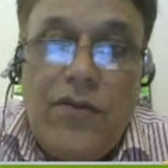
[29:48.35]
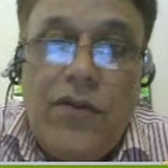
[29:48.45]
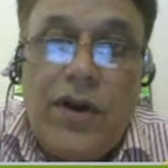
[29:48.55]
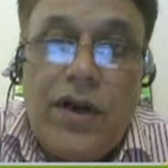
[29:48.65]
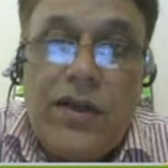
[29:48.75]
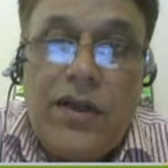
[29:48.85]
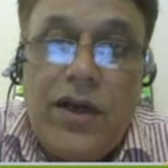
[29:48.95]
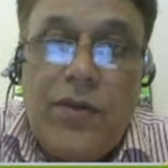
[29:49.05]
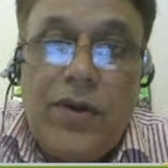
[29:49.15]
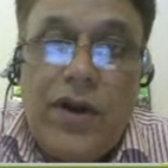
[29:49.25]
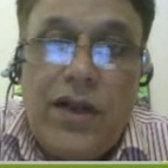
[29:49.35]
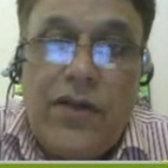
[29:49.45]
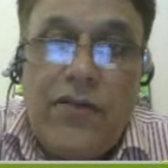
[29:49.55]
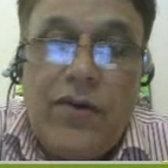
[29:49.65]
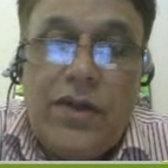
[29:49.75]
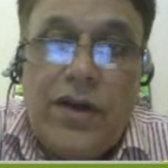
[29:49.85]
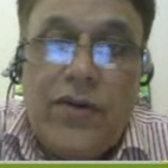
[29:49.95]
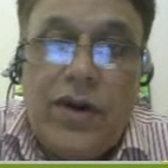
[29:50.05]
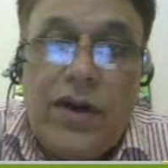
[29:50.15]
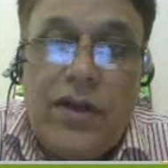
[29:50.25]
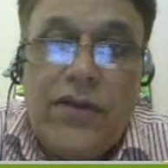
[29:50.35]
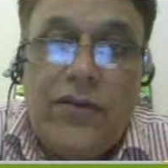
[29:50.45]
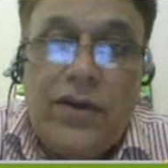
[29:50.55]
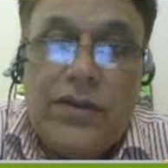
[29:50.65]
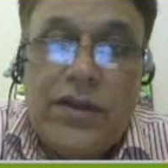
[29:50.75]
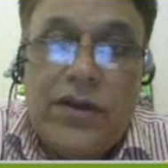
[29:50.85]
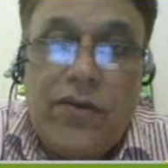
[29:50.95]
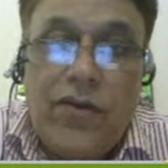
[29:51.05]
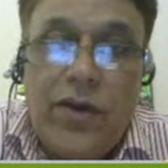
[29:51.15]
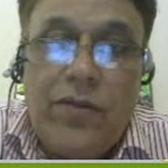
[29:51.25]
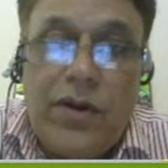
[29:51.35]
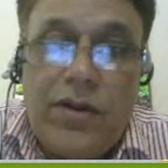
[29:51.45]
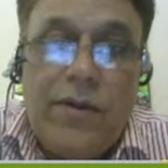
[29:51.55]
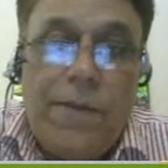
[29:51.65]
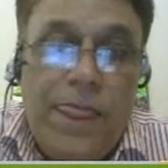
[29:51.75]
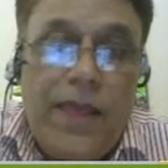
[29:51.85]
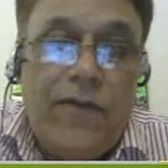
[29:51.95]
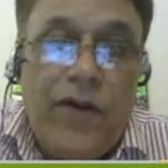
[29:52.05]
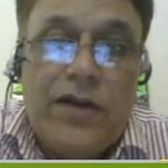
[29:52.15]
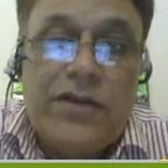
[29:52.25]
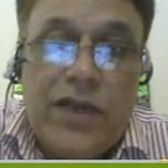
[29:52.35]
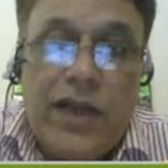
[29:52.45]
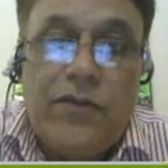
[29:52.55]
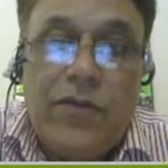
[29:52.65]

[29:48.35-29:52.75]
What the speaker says: what are the operative or what are the functional requirements while staying.